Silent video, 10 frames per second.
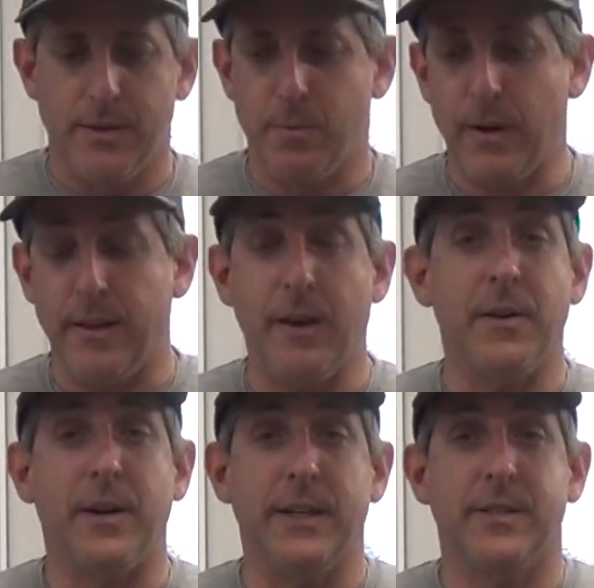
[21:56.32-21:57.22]
So one of the
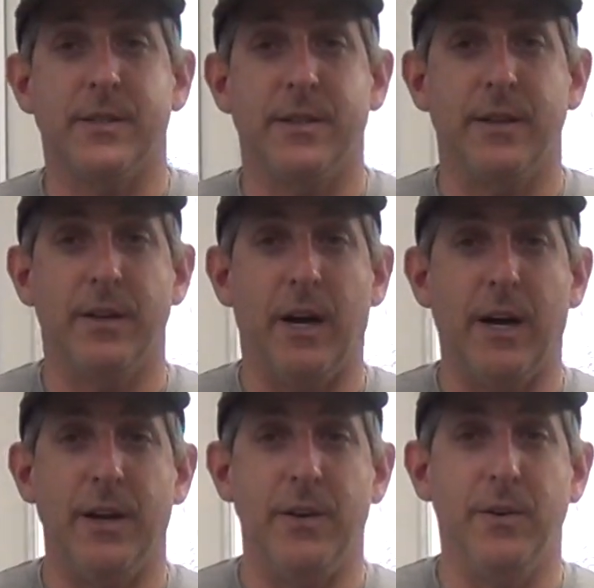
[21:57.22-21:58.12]
other nice,
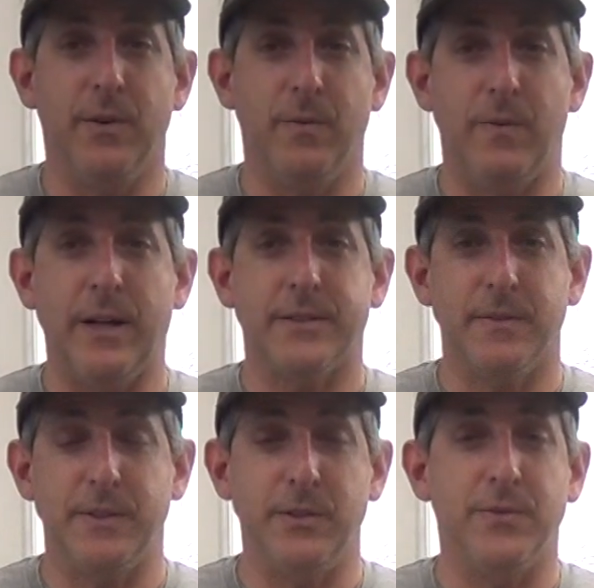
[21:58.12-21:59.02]

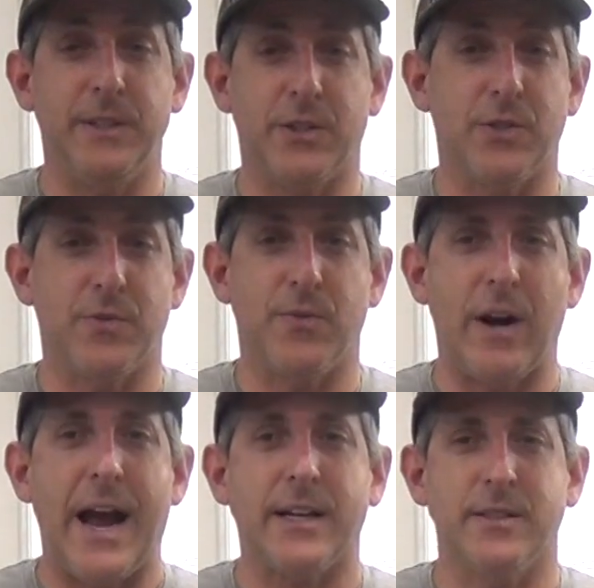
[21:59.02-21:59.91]
relatively new features for
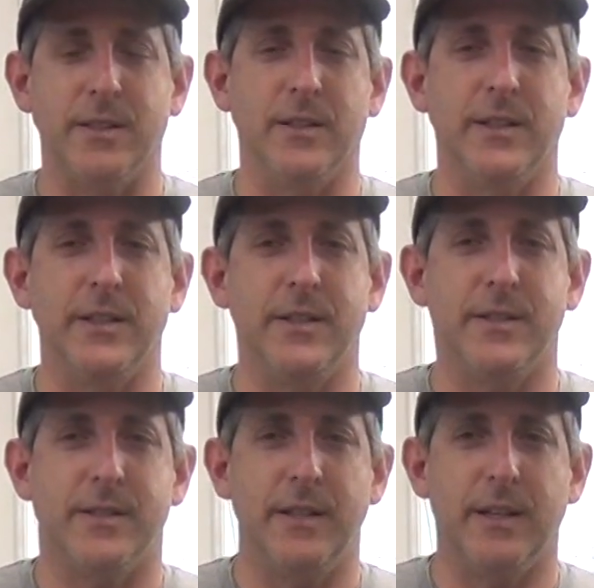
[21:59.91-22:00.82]
Axial
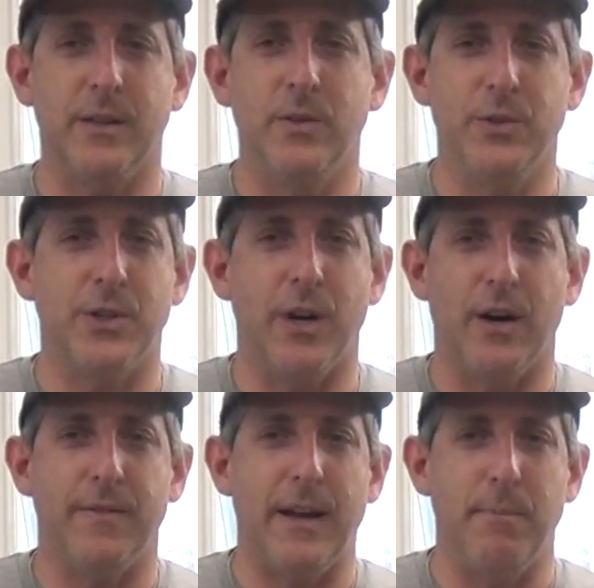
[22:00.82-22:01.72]
is the inclusion
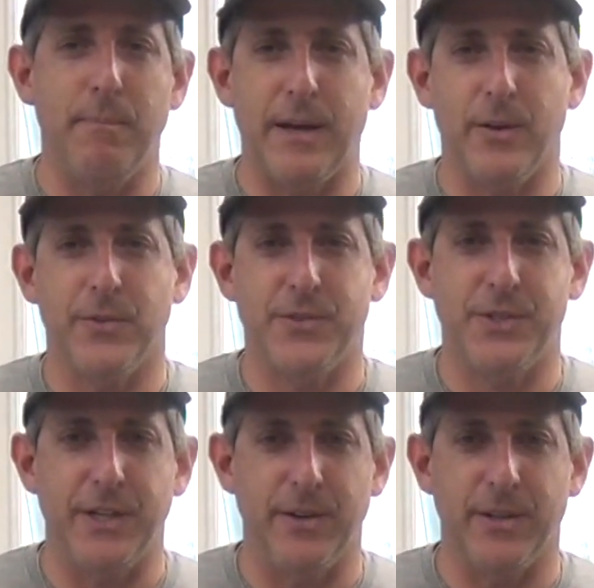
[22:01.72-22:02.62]
of a metal
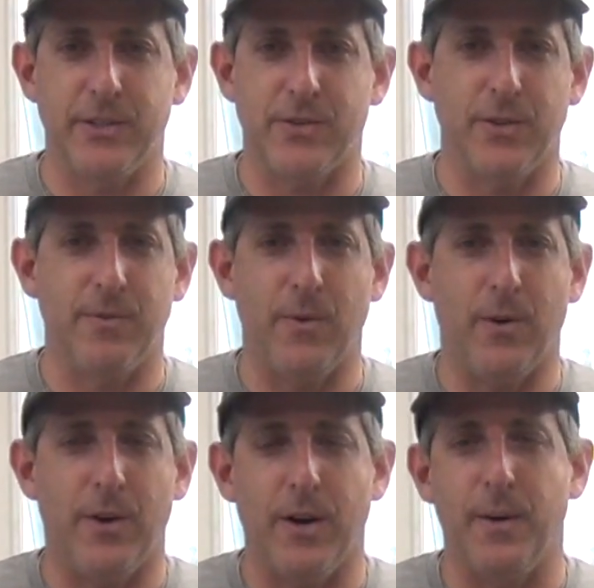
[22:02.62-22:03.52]
steering servo
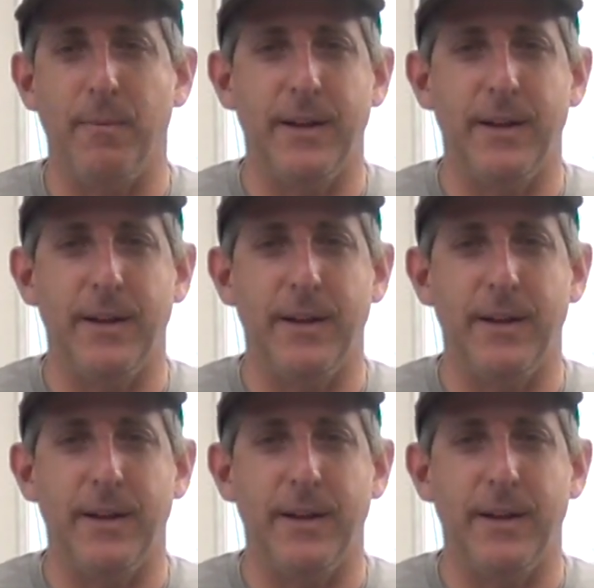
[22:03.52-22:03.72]
arm